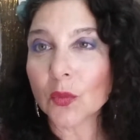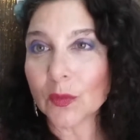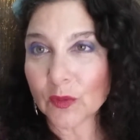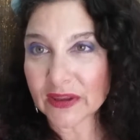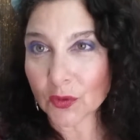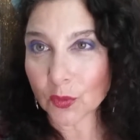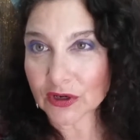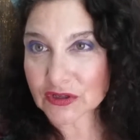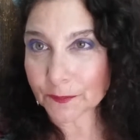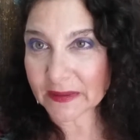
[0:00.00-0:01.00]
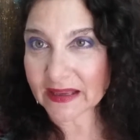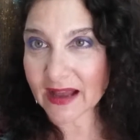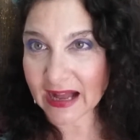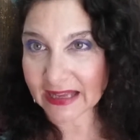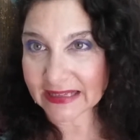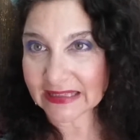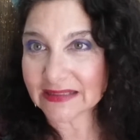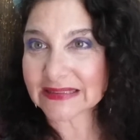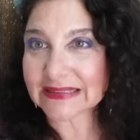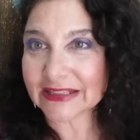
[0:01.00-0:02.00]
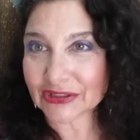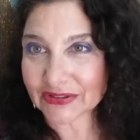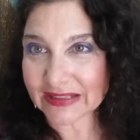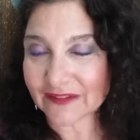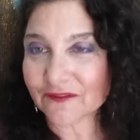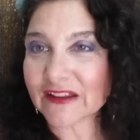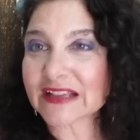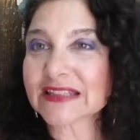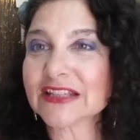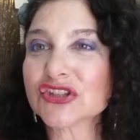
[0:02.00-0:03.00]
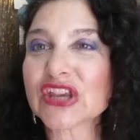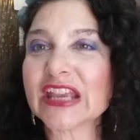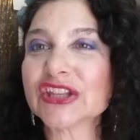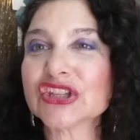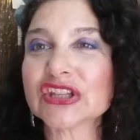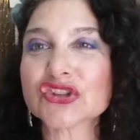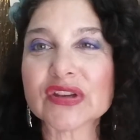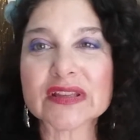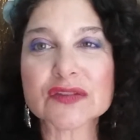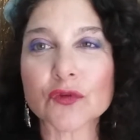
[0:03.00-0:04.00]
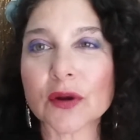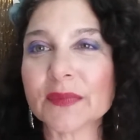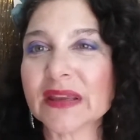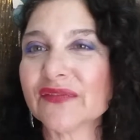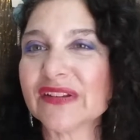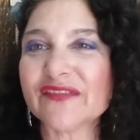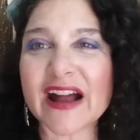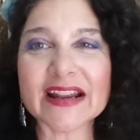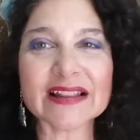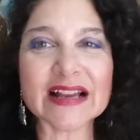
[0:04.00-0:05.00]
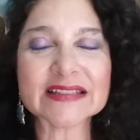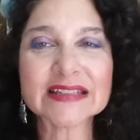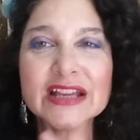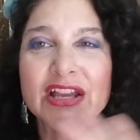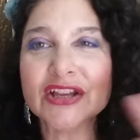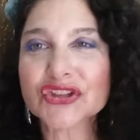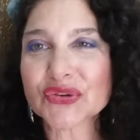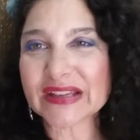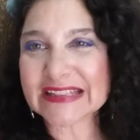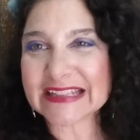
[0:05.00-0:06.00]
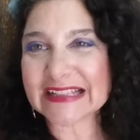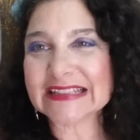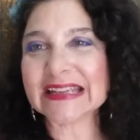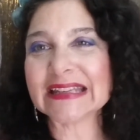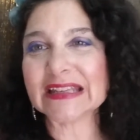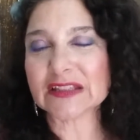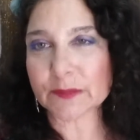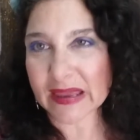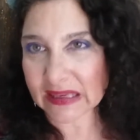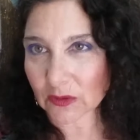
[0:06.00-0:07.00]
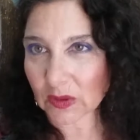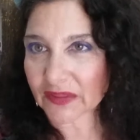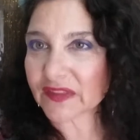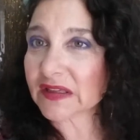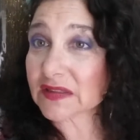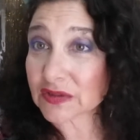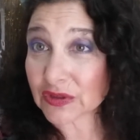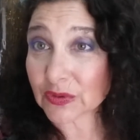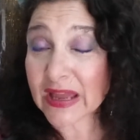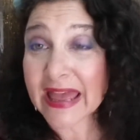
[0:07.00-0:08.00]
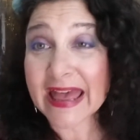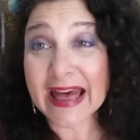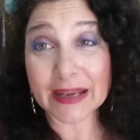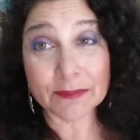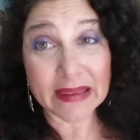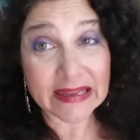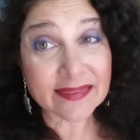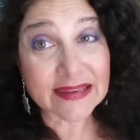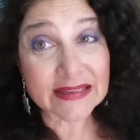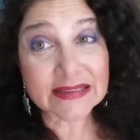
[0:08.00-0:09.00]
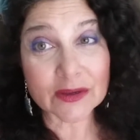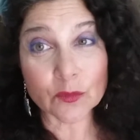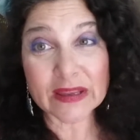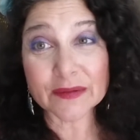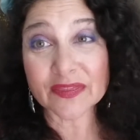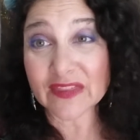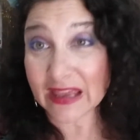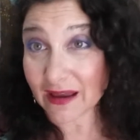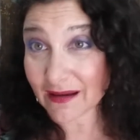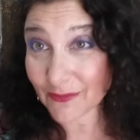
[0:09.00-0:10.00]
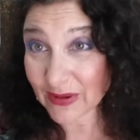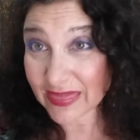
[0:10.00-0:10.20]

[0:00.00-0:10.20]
When we are worshiping God, He is literally fixing, changing, transforming, revitalizing, transcending, and He is making all things new. And many things that we think